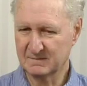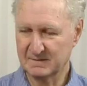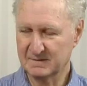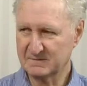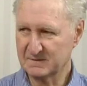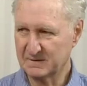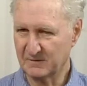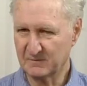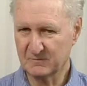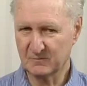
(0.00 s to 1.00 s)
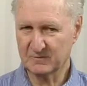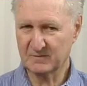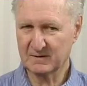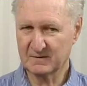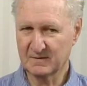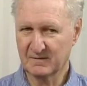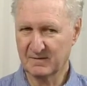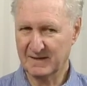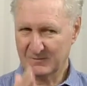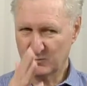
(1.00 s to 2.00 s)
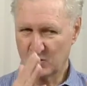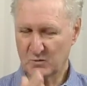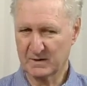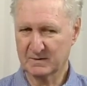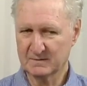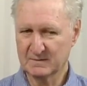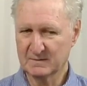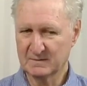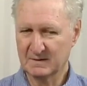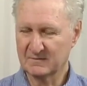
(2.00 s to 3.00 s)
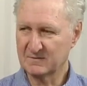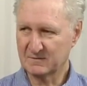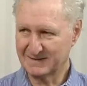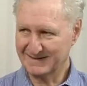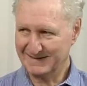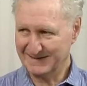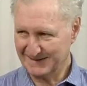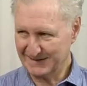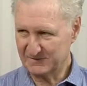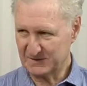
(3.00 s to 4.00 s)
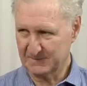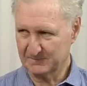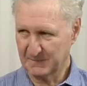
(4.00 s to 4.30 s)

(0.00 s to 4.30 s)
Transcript: years ago was that that water has got kinetic energy.